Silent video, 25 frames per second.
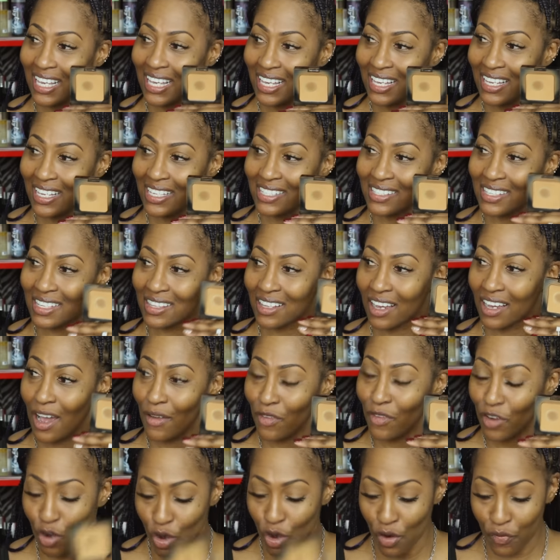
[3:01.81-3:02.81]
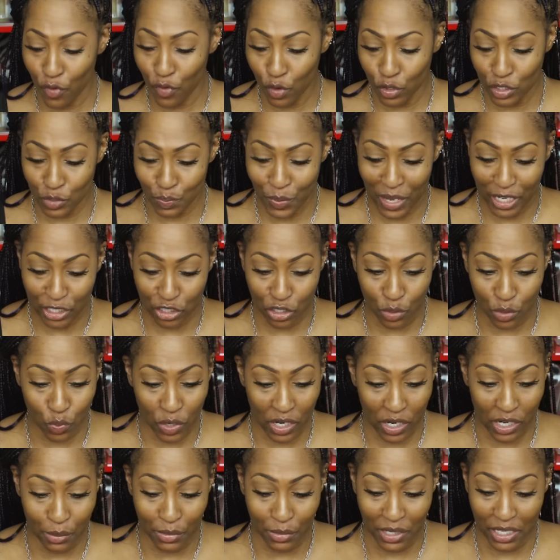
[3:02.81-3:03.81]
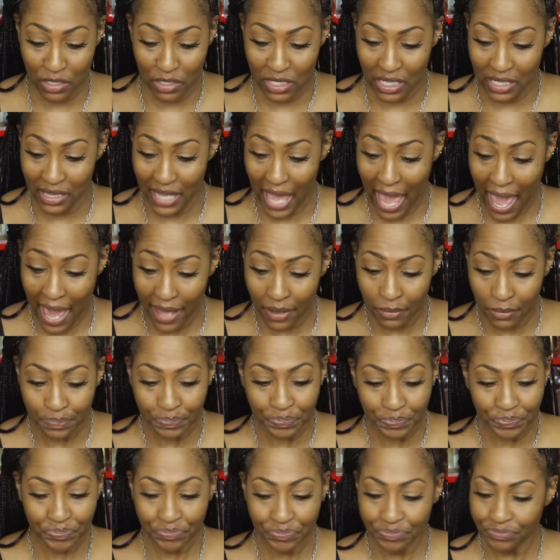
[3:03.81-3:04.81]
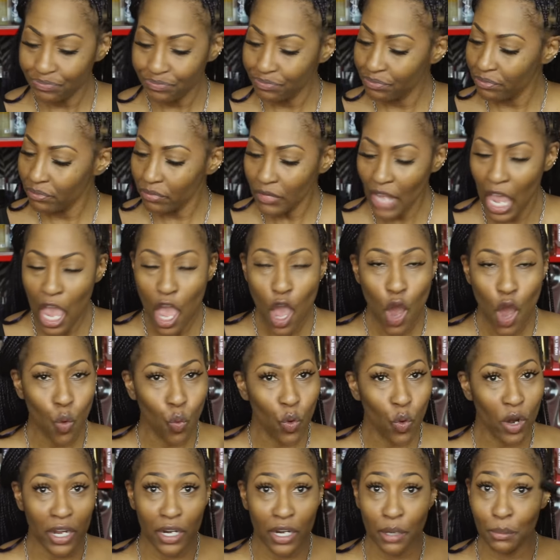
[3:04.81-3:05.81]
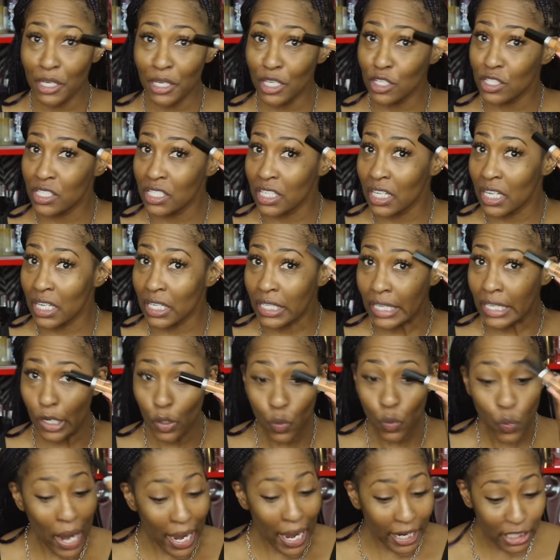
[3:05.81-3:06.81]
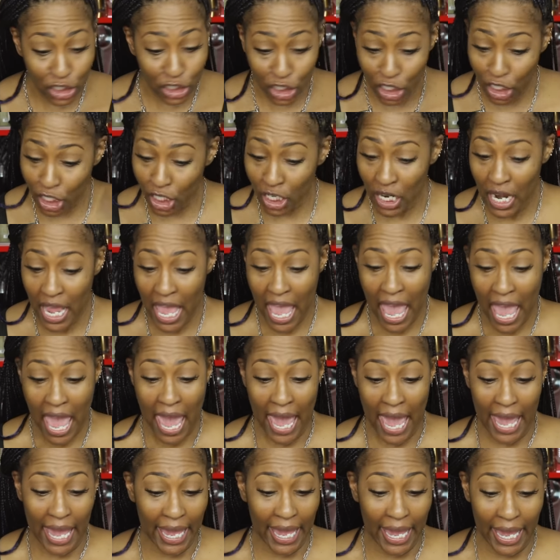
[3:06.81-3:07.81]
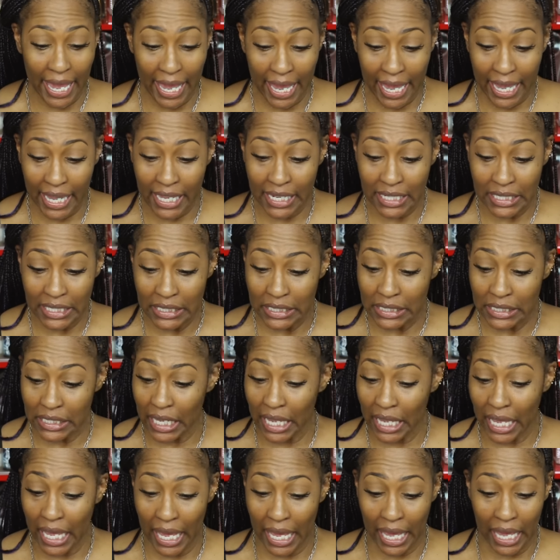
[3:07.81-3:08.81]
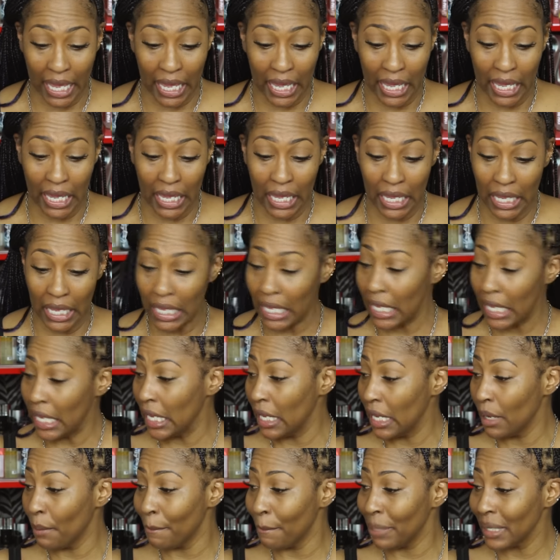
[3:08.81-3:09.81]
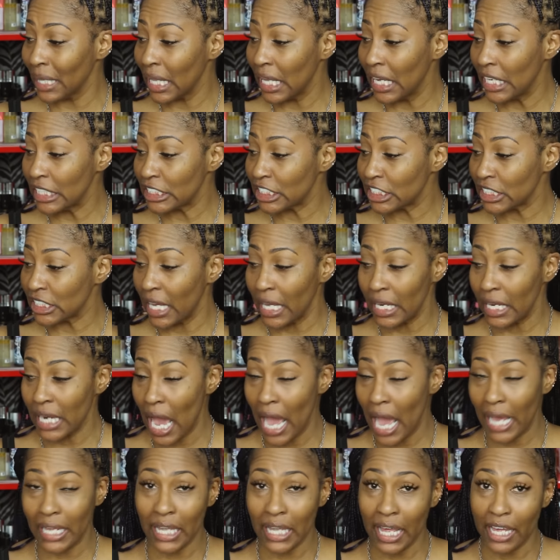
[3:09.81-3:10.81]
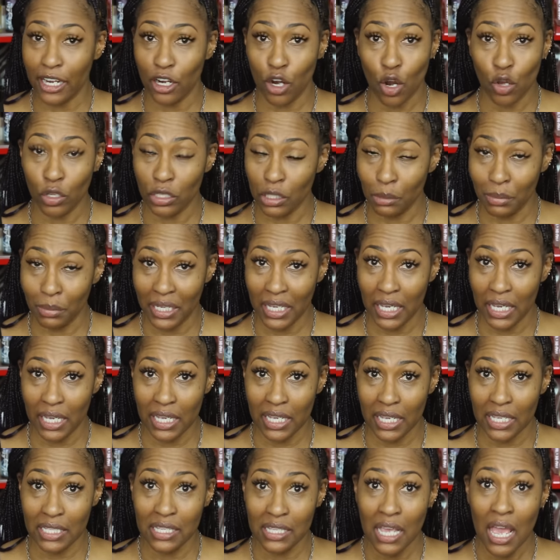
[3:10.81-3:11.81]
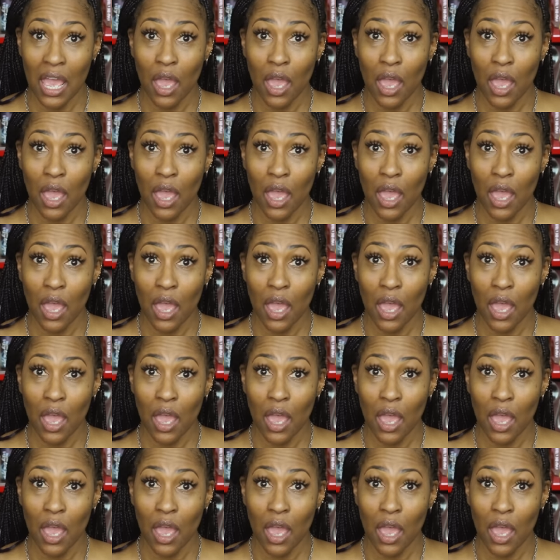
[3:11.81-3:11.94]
is the CoverGirl Full Spectrum. We're going to be using that. We're going to be using a corrector and a blush and highlighter only because